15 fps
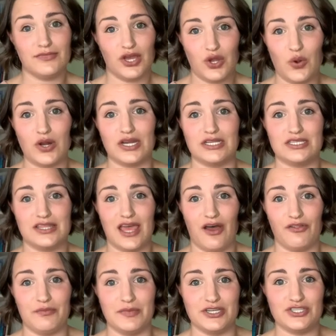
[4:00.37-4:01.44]
according to the
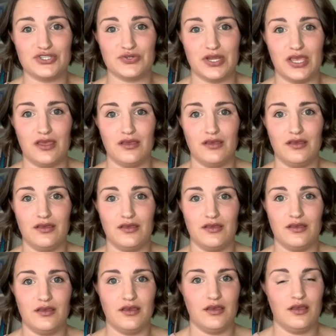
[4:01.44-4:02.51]
health ministry.
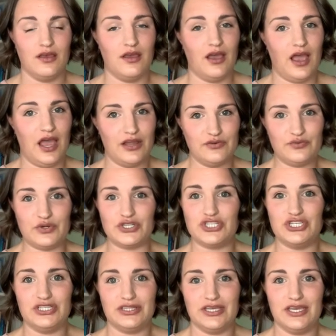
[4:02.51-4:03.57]

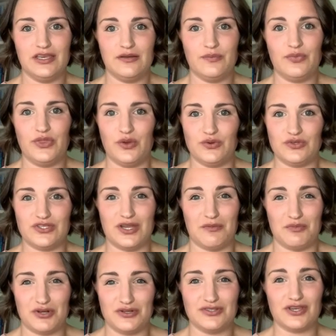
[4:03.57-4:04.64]
Unfortunately, those
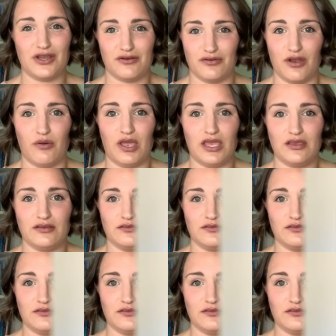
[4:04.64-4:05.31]
numbers are growing.